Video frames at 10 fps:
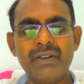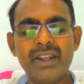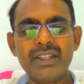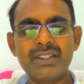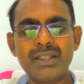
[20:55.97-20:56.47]

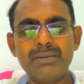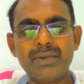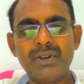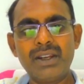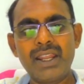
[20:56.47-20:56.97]
very
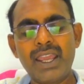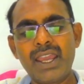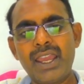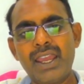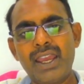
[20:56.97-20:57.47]
simple
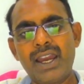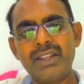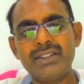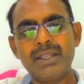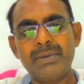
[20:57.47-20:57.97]

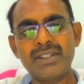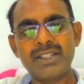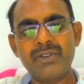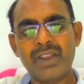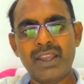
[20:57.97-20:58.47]
and
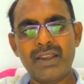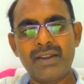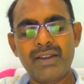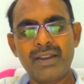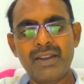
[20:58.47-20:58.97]
cheapest way.